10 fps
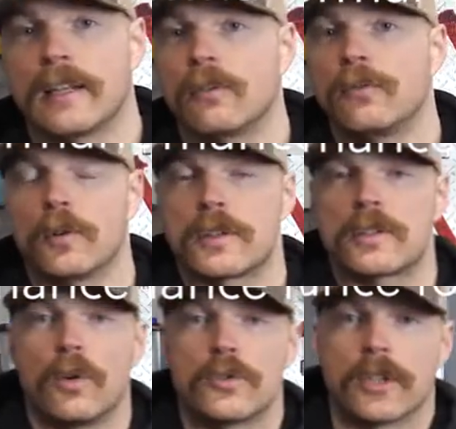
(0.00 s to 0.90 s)
Now, full
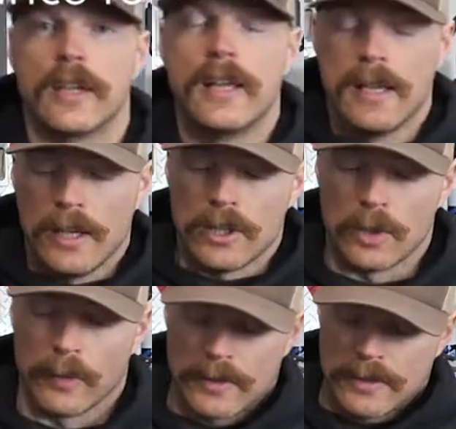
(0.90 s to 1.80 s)
disclosure,
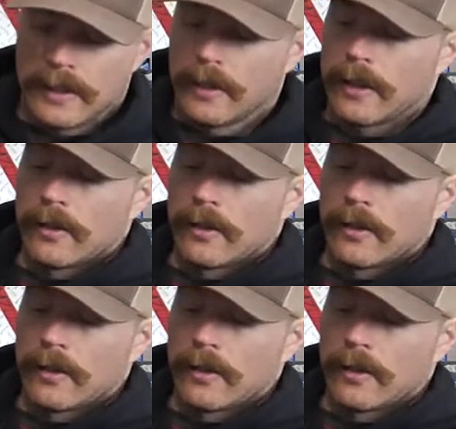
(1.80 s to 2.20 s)
you will see like